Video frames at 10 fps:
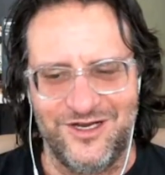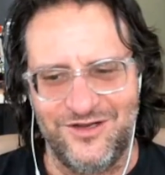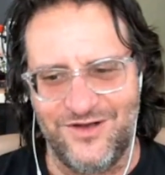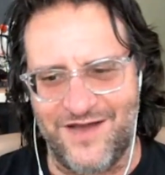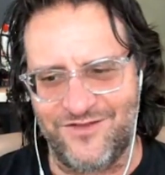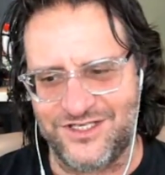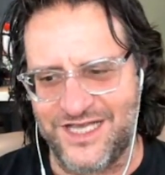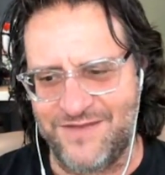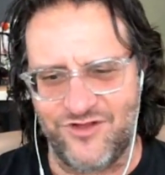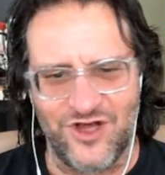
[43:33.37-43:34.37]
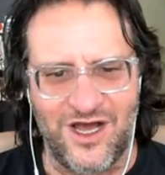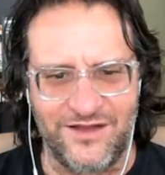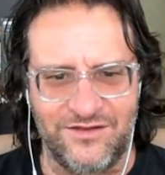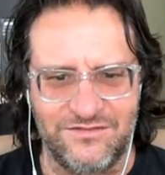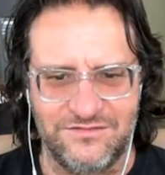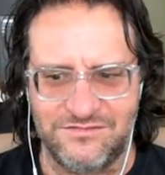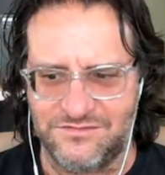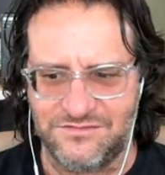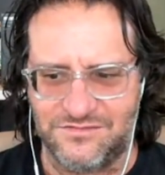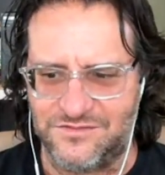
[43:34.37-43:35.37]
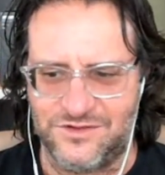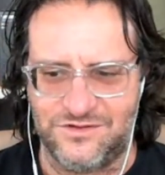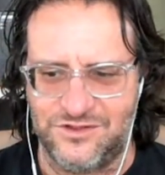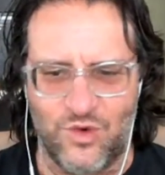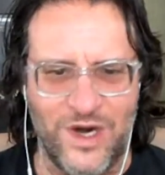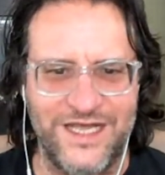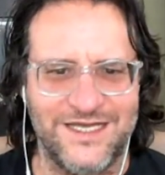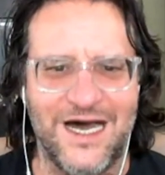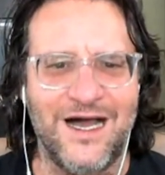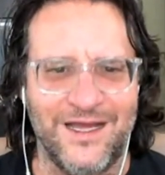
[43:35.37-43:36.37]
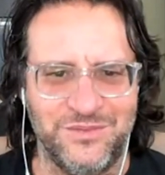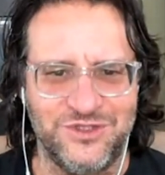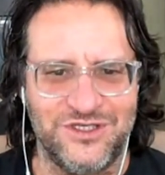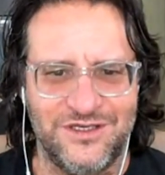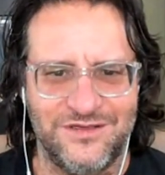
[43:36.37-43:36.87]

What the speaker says: When you have the same thought 20 times,